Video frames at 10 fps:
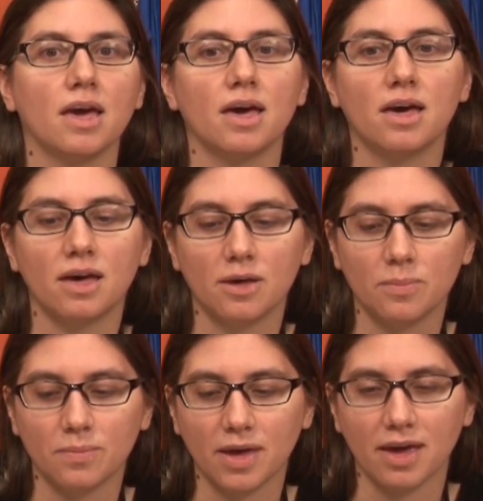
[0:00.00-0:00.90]

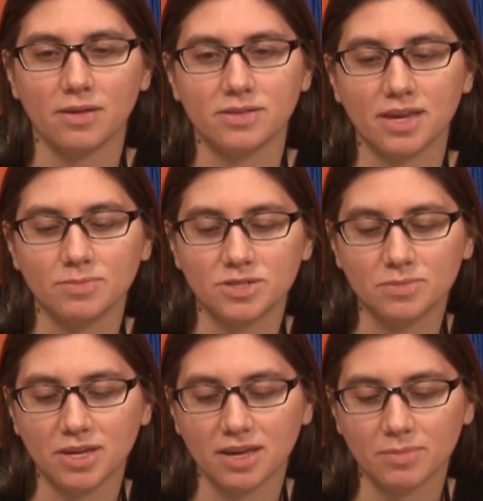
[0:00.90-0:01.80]

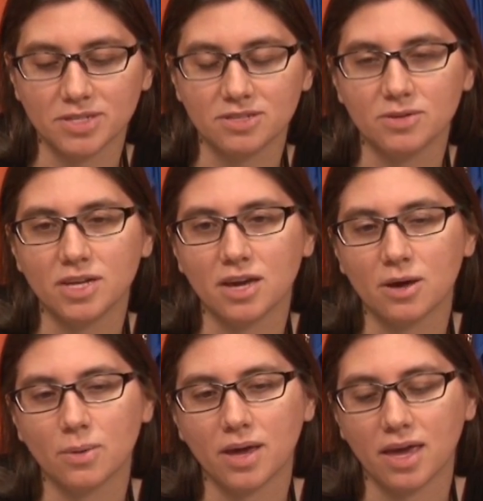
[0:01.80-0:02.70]
at my
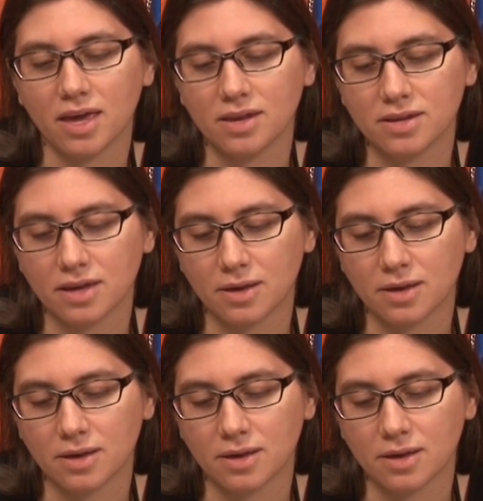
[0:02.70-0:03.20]
studio and